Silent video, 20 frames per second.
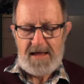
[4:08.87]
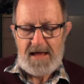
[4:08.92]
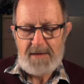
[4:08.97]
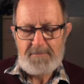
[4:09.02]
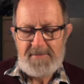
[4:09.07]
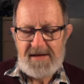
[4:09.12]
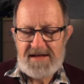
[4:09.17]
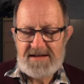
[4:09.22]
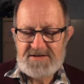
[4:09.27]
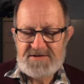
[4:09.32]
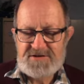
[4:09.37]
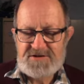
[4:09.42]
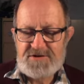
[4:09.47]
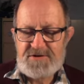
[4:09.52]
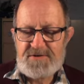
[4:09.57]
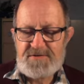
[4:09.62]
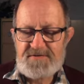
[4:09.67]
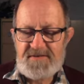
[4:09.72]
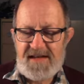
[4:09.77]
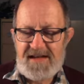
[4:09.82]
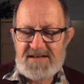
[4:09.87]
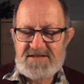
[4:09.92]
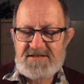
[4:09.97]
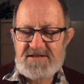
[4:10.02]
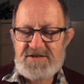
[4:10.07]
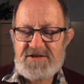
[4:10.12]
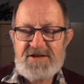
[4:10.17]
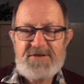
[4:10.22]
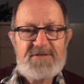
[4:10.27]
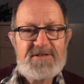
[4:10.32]
About
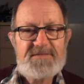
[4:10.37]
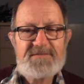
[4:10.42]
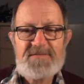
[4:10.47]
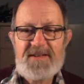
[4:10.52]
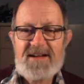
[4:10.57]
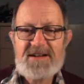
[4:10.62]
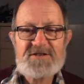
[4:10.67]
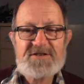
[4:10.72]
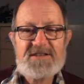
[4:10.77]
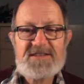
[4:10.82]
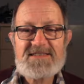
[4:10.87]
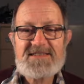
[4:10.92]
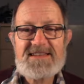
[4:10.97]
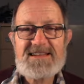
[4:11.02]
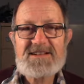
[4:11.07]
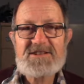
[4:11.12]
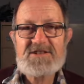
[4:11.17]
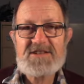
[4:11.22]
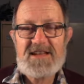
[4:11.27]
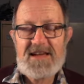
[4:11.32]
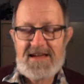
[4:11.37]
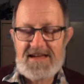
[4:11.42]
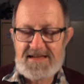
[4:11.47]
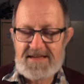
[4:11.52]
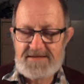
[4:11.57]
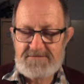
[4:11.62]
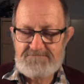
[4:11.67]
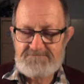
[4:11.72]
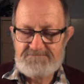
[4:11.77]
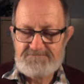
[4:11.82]
2,000 new infections each day.